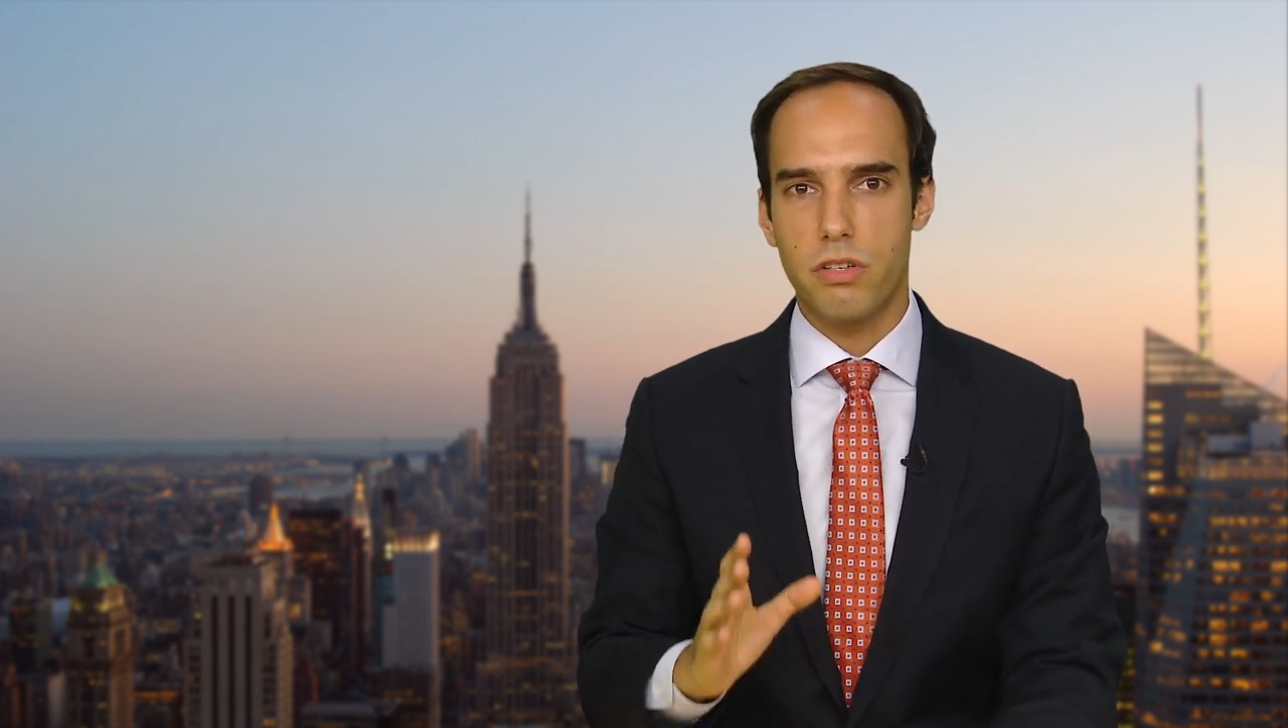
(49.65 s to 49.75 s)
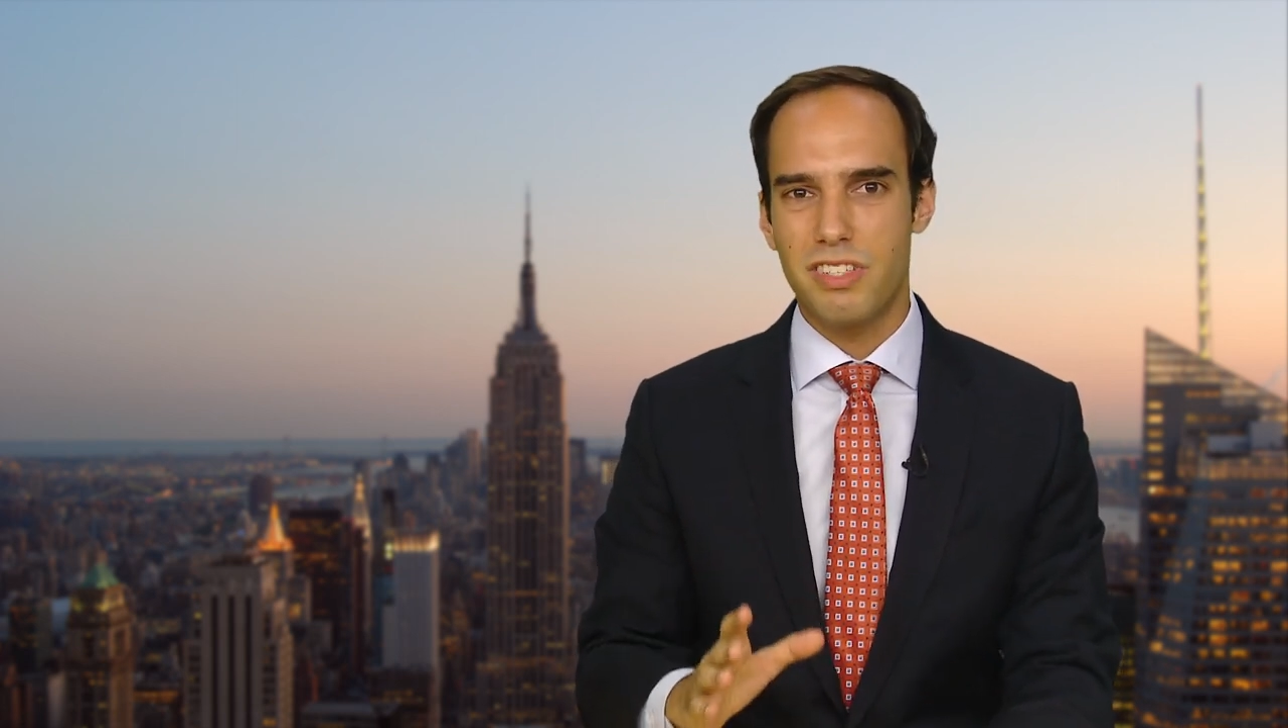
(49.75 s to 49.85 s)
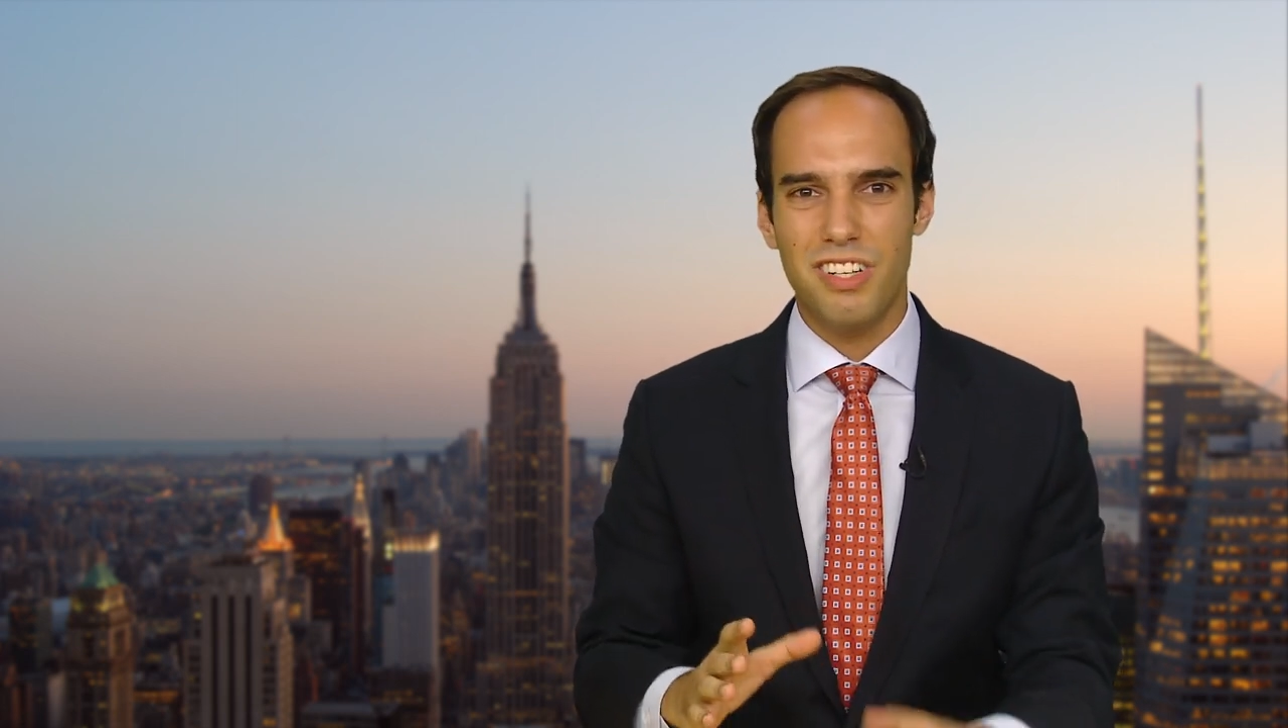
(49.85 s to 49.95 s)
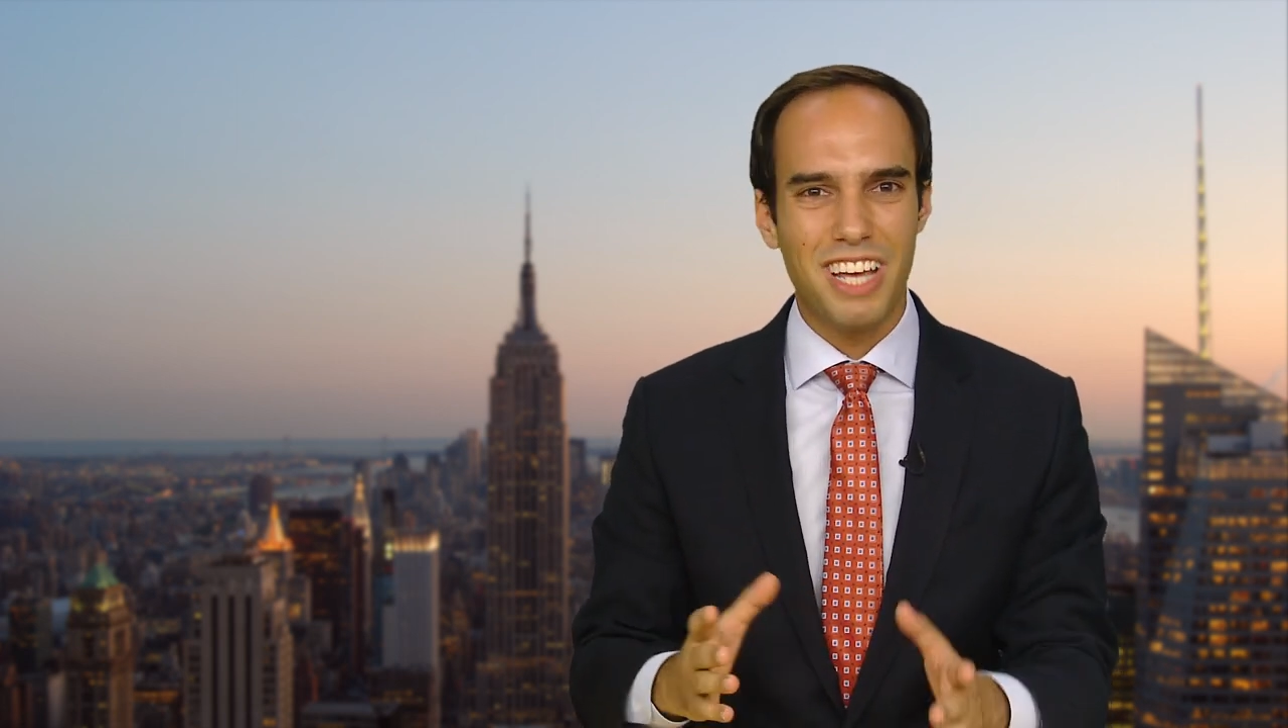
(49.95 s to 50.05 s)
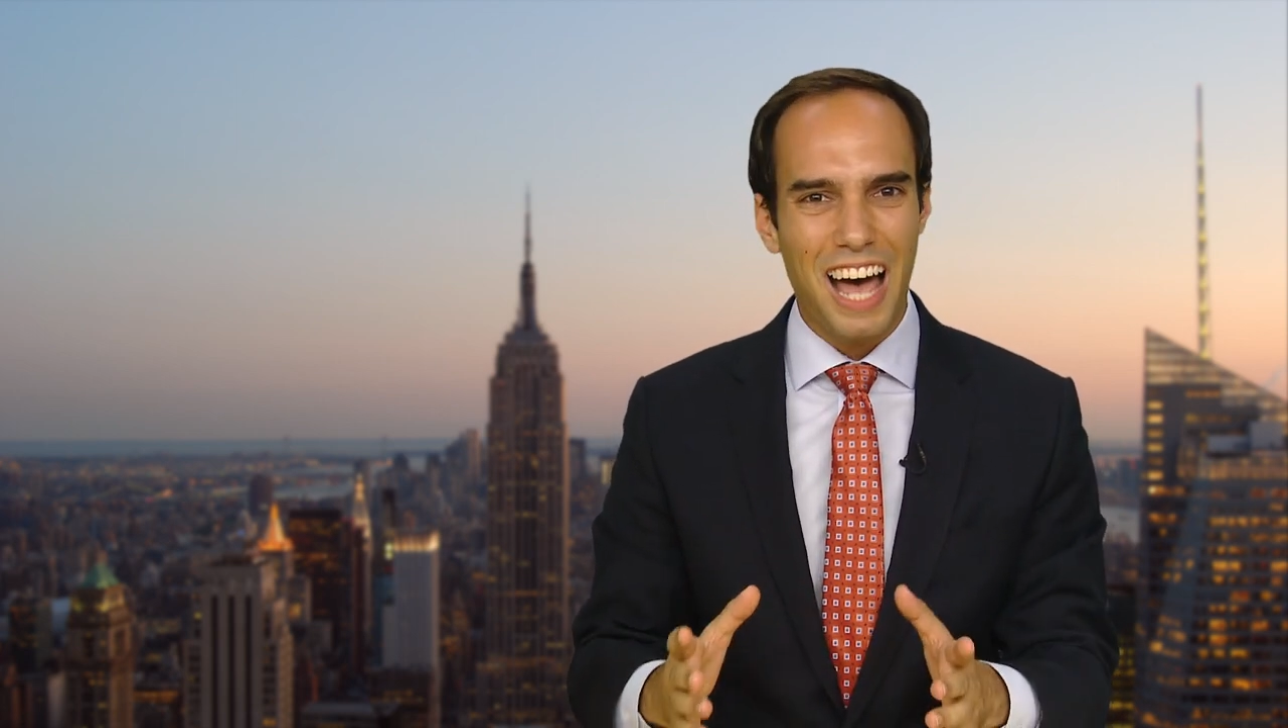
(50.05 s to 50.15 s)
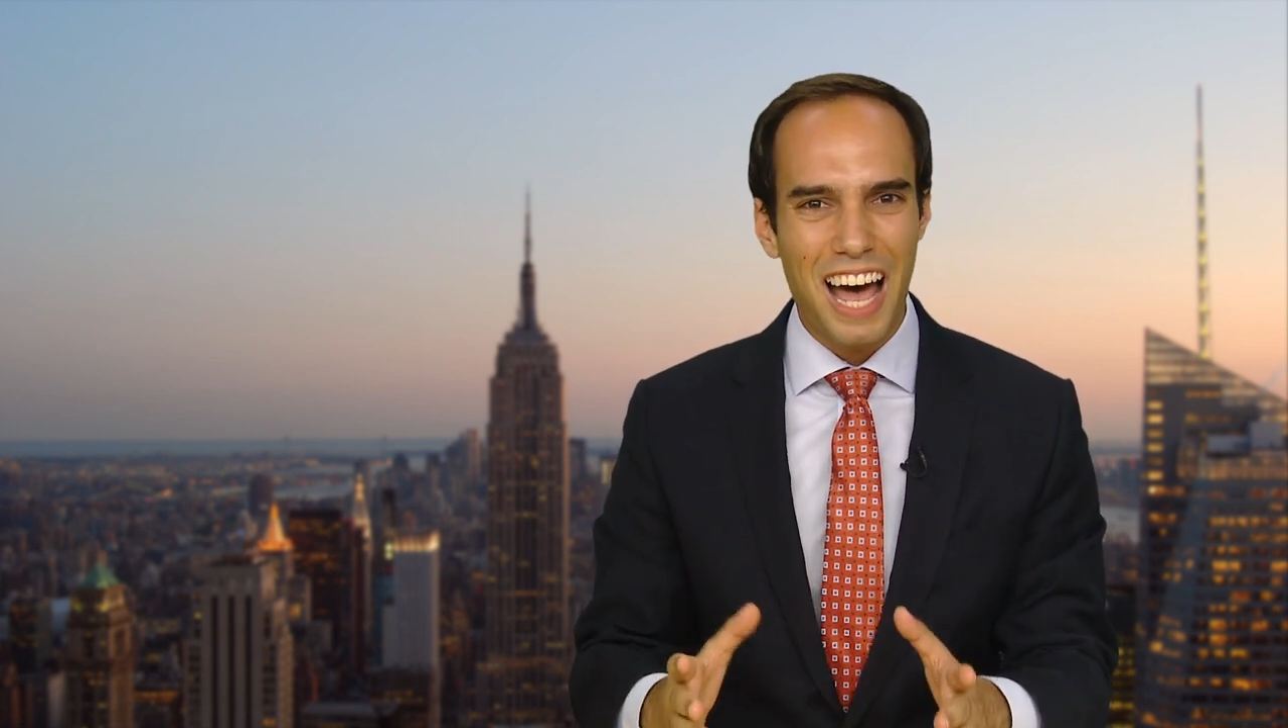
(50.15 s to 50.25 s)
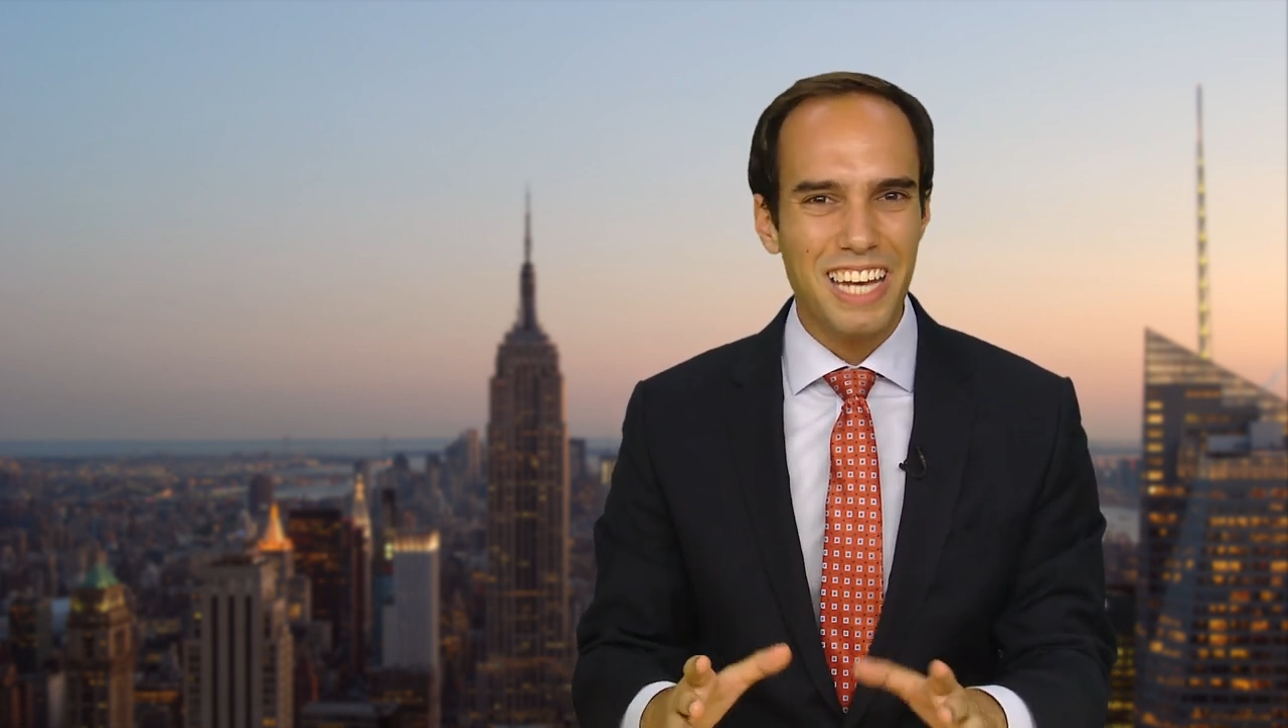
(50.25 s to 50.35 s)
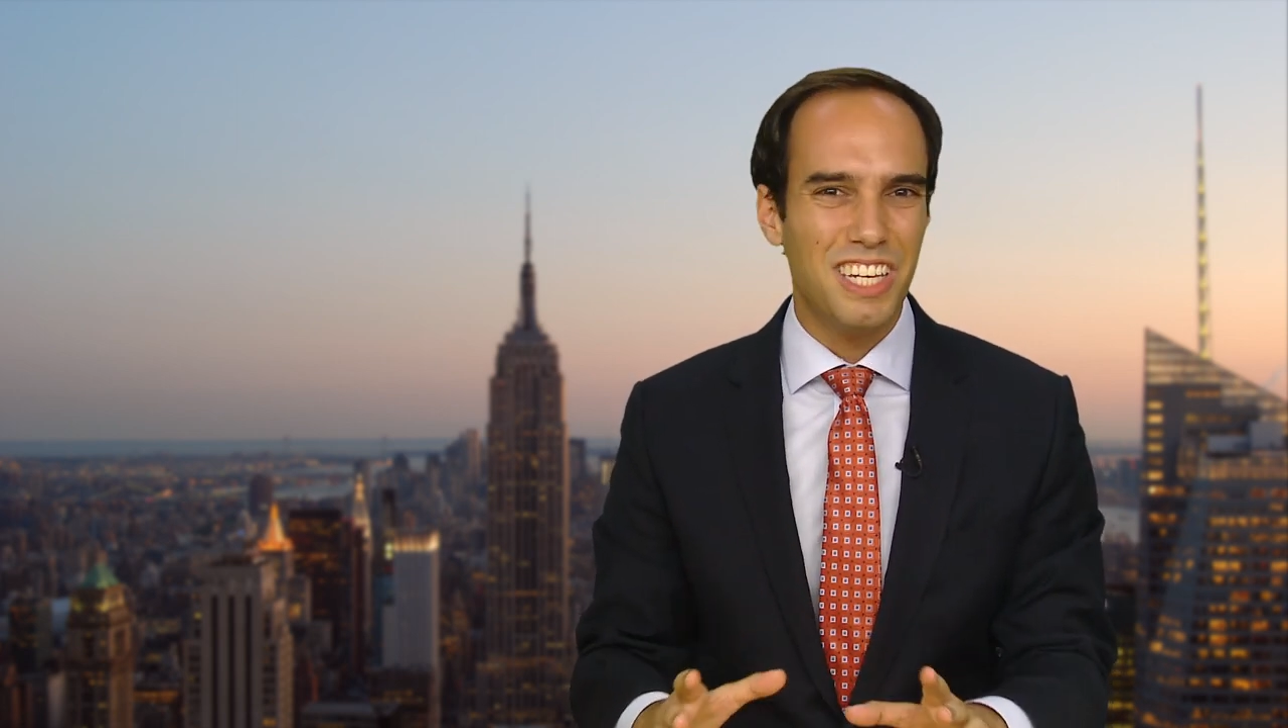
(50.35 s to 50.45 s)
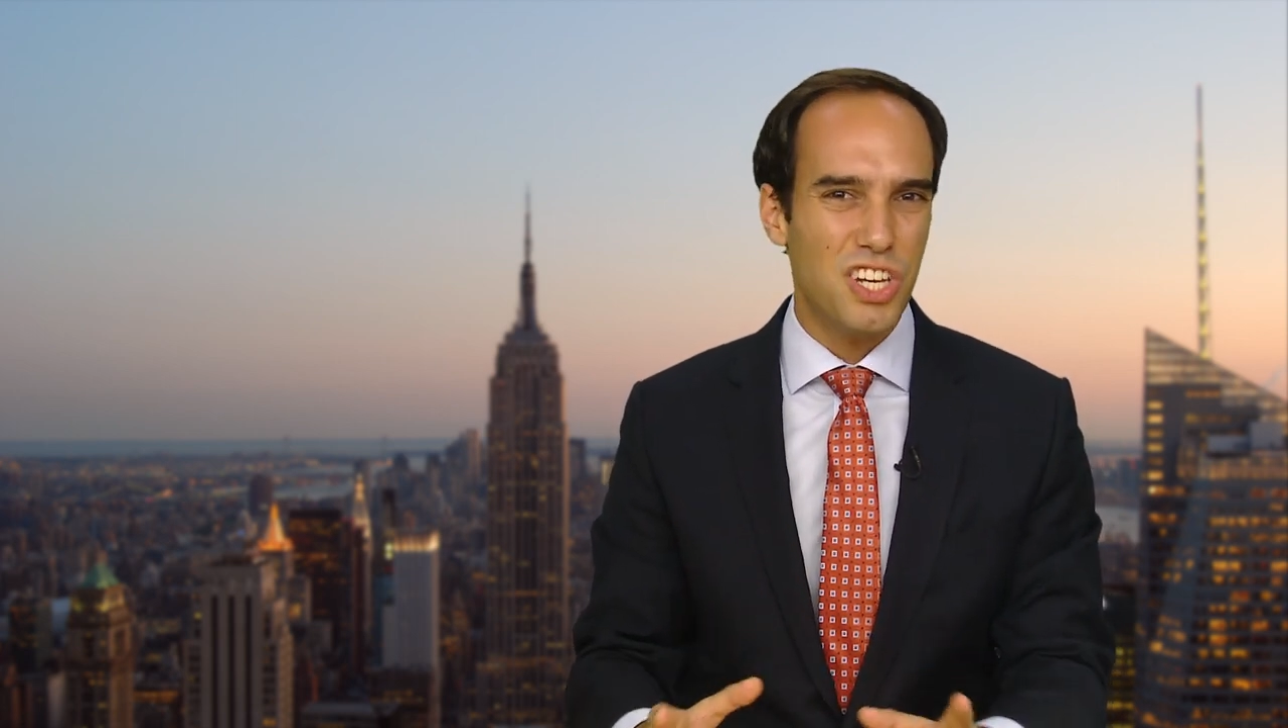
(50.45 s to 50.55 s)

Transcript: still kinda